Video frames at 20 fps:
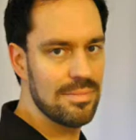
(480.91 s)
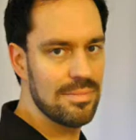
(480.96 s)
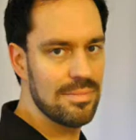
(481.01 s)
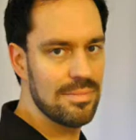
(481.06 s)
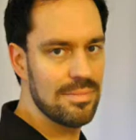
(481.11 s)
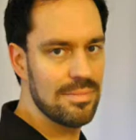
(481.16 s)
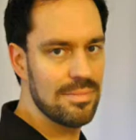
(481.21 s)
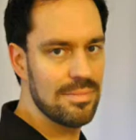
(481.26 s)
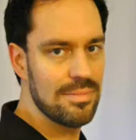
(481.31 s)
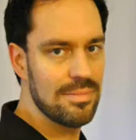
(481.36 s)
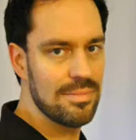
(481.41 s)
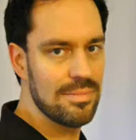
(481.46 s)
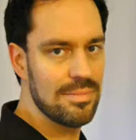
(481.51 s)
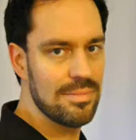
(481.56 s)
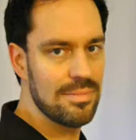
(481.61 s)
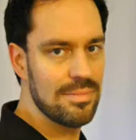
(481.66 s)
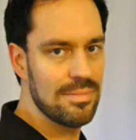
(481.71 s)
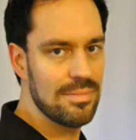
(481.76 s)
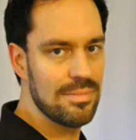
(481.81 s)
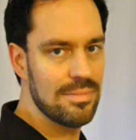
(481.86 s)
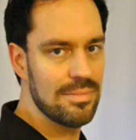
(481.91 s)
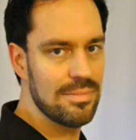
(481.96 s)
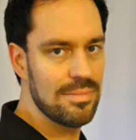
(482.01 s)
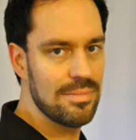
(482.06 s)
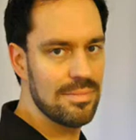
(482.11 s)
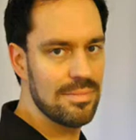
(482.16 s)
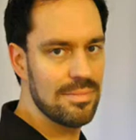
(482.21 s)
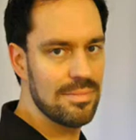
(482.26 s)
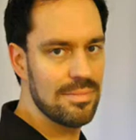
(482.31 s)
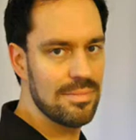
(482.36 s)

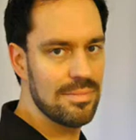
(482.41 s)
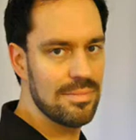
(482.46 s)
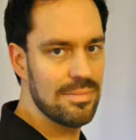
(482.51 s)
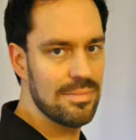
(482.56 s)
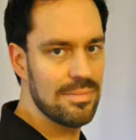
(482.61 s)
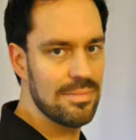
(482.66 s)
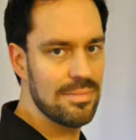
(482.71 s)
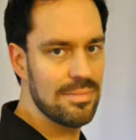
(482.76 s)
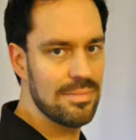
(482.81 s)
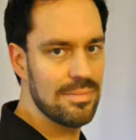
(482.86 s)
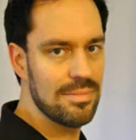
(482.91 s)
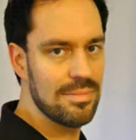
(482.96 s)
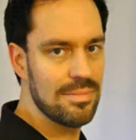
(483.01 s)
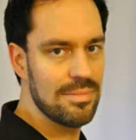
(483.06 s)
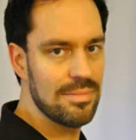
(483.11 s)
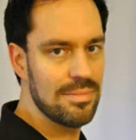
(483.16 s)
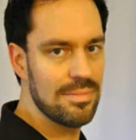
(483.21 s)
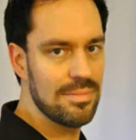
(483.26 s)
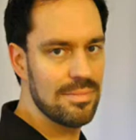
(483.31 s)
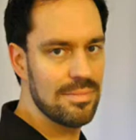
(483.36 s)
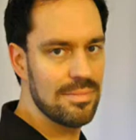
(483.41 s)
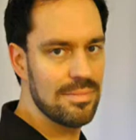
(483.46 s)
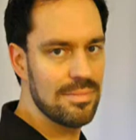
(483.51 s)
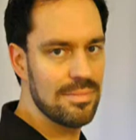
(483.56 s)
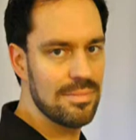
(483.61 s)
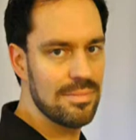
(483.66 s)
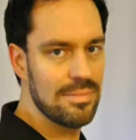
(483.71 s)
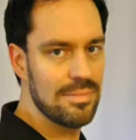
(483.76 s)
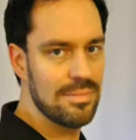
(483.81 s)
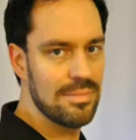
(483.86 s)

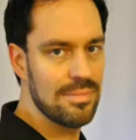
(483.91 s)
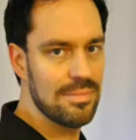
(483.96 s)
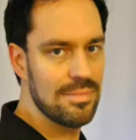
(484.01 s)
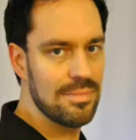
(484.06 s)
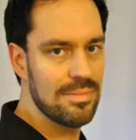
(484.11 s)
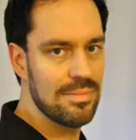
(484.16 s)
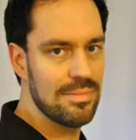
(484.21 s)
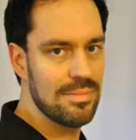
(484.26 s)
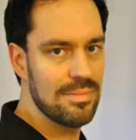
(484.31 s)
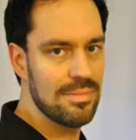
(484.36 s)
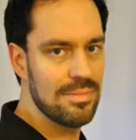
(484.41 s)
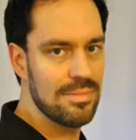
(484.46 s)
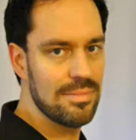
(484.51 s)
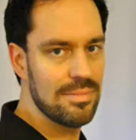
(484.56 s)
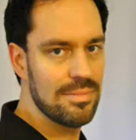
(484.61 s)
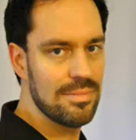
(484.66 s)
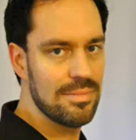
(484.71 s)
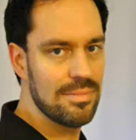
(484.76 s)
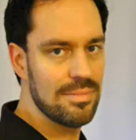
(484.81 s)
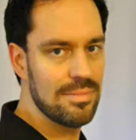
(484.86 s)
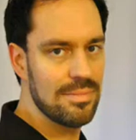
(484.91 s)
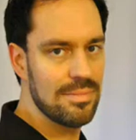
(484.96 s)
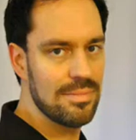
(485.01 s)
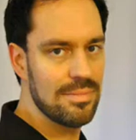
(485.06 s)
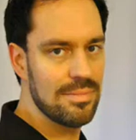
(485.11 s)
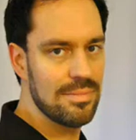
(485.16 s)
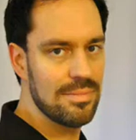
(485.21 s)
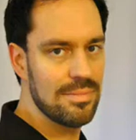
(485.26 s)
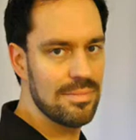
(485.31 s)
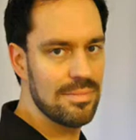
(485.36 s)

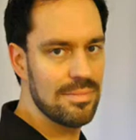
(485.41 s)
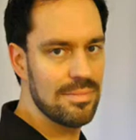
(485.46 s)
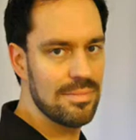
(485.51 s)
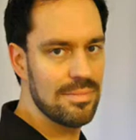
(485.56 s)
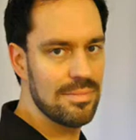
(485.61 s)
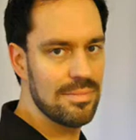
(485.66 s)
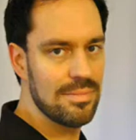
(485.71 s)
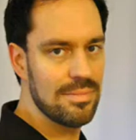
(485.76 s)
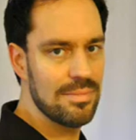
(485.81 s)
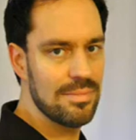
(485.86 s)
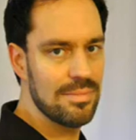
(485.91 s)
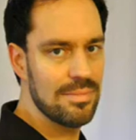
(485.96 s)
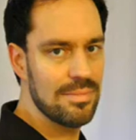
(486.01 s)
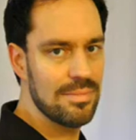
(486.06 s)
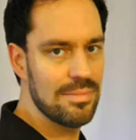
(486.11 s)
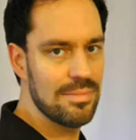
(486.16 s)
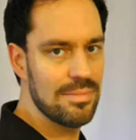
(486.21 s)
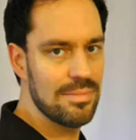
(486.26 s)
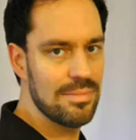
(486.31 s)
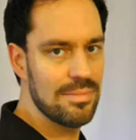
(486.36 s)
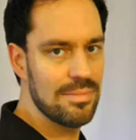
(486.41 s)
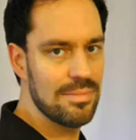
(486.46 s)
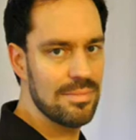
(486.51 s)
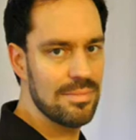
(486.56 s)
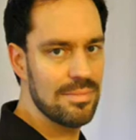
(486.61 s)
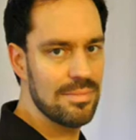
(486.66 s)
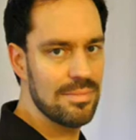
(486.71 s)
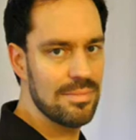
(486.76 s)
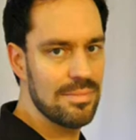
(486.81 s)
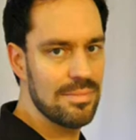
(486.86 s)

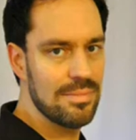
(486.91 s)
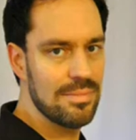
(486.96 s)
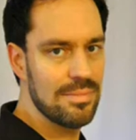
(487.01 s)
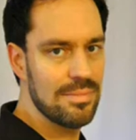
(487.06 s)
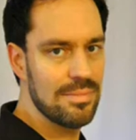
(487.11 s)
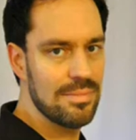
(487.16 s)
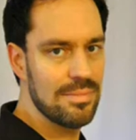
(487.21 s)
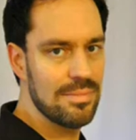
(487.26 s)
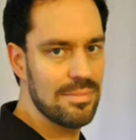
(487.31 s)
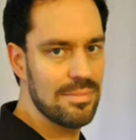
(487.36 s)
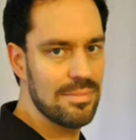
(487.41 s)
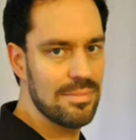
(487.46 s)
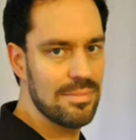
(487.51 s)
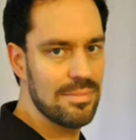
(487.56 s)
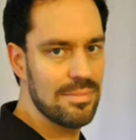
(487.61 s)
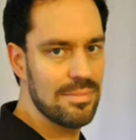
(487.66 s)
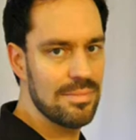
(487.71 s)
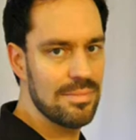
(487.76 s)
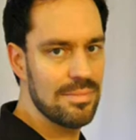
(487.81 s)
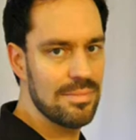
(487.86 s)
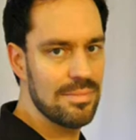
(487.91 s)
This is a still picture; no speech is visible.